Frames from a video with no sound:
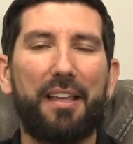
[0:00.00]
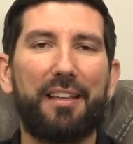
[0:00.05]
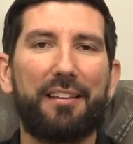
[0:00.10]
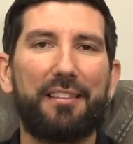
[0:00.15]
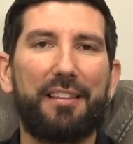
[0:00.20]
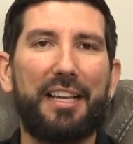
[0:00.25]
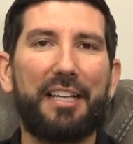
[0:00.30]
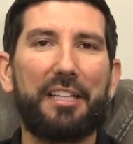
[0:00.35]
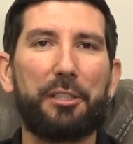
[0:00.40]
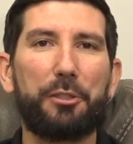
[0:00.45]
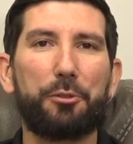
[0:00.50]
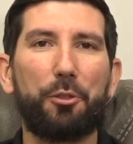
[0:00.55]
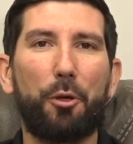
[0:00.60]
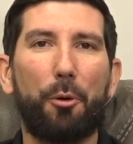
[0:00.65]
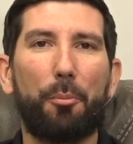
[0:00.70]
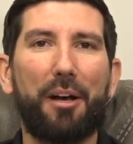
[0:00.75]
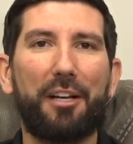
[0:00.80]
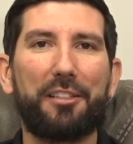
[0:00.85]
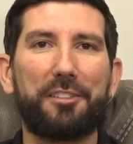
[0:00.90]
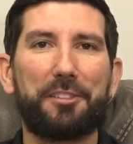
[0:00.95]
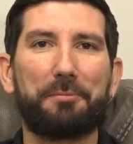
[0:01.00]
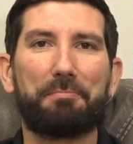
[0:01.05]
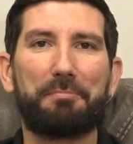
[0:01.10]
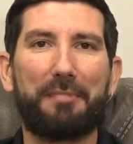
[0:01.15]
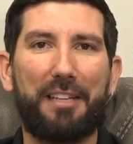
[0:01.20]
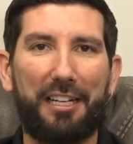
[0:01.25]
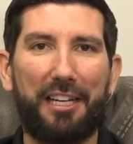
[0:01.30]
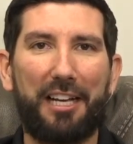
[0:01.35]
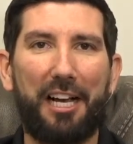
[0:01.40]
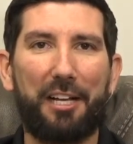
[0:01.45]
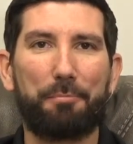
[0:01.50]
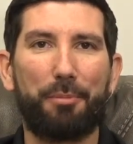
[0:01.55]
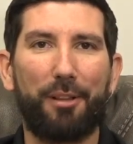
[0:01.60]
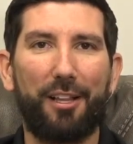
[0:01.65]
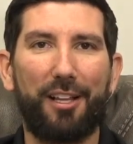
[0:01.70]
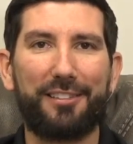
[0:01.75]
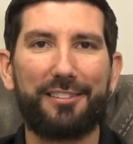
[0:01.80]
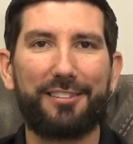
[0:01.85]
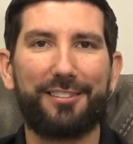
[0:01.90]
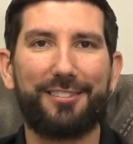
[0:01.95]
Thank you so much, and God
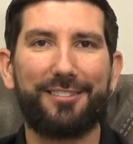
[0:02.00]
bless.